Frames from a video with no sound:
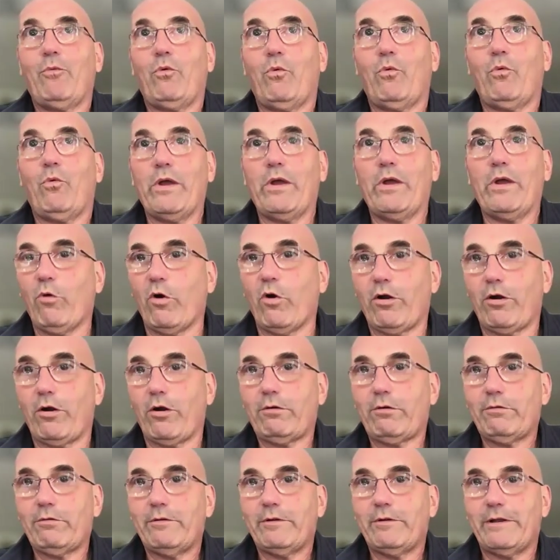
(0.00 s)
We
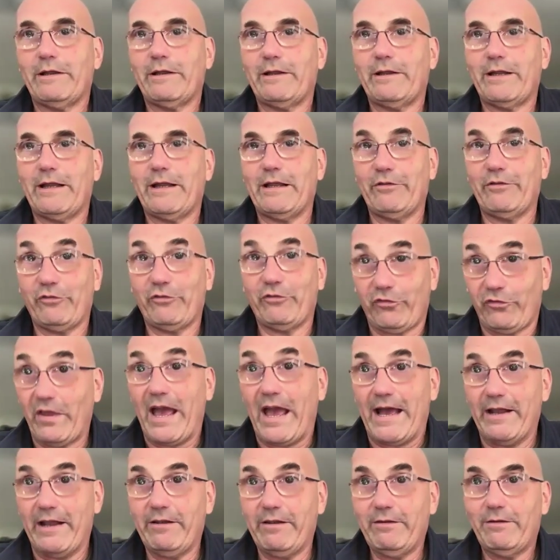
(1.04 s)
were
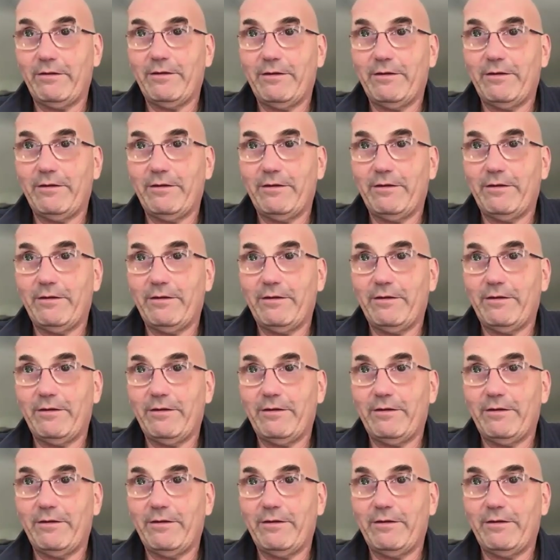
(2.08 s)
instead